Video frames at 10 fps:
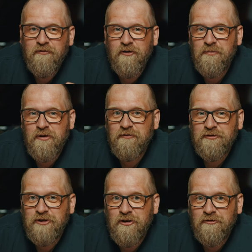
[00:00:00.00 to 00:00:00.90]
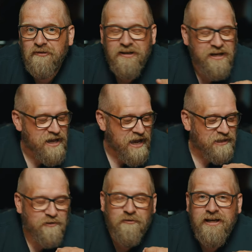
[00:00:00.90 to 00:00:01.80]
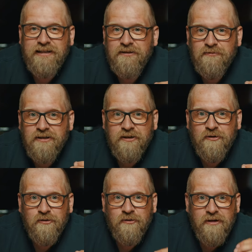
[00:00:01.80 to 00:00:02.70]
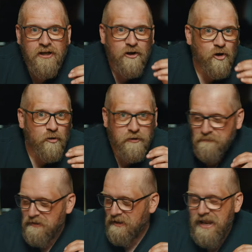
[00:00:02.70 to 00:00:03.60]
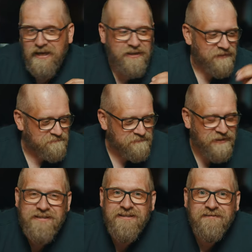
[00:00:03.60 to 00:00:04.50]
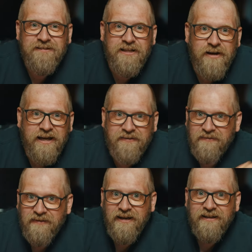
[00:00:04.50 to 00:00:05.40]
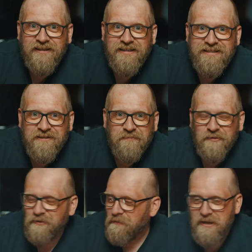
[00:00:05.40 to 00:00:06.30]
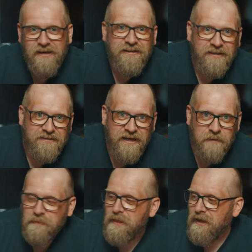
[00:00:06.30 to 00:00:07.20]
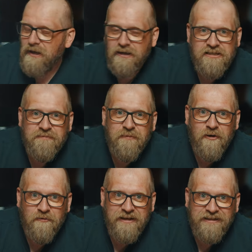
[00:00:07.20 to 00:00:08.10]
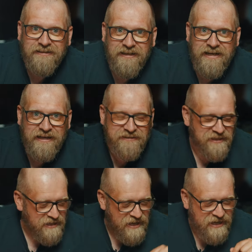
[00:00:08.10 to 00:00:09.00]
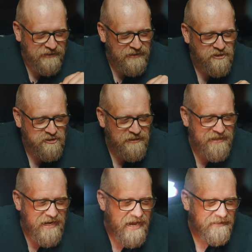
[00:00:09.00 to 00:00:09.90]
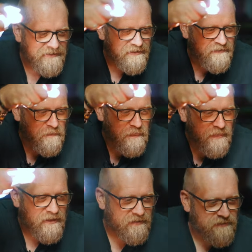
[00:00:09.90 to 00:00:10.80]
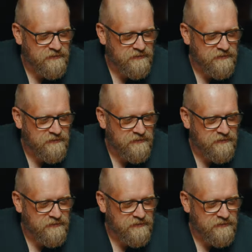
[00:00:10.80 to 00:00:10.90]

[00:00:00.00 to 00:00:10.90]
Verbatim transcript: for product photography, and creating really cool look. Like this T-Rex and this simple, the same small regular light. I can actually light the